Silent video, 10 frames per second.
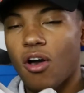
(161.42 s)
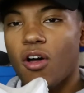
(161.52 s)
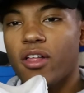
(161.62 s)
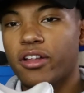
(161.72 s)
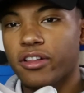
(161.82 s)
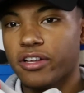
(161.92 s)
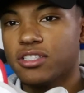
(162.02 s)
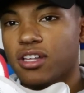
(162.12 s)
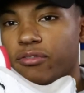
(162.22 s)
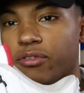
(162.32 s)
all that other good
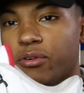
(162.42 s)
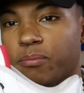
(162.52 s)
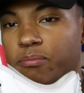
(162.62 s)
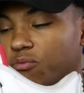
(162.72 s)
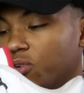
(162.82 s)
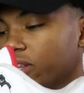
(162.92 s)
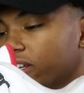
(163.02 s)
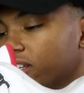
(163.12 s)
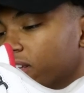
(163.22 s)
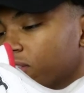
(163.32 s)
stuff for really
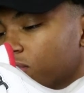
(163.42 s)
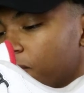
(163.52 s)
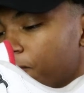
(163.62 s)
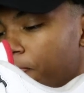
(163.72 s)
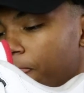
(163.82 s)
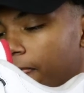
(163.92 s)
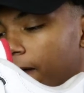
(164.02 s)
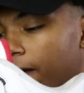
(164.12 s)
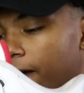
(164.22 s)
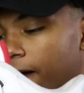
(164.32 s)
good deals.
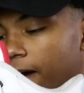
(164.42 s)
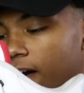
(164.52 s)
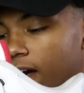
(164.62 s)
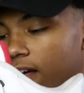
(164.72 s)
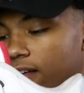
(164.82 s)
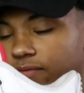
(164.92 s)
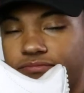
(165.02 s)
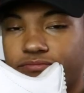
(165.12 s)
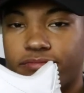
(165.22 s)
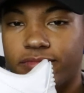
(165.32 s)
Uh,
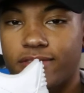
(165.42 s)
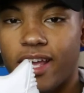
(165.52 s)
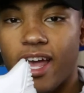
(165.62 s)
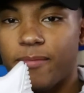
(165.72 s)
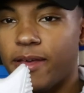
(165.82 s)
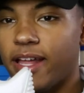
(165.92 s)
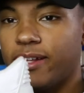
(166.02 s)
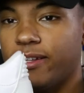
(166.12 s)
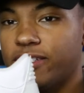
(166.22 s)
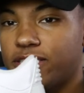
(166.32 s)
yeah, man,
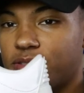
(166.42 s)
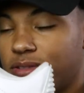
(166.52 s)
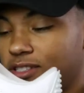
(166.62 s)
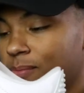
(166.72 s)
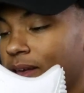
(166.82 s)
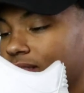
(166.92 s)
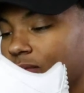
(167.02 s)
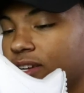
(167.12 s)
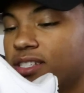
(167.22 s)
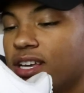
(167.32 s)
just cement
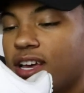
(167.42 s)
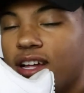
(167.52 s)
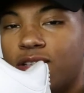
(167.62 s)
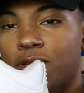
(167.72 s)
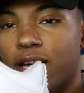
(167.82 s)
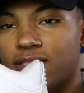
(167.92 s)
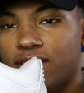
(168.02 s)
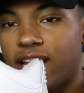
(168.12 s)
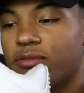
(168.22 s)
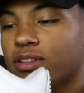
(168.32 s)
threes.
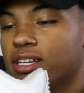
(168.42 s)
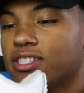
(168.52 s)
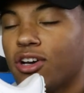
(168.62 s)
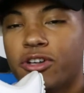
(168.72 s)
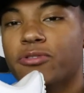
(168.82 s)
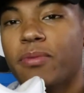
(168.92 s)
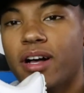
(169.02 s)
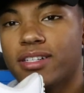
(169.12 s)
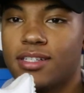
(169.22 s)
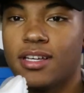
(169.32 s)
2010 release, 100
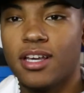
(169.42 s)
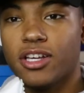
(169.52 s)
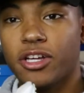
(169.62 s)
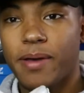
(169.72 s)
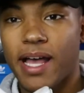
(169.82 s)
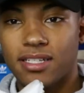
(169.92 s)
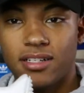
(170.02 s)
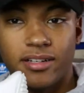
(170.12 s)
bucks. Couldn't pass it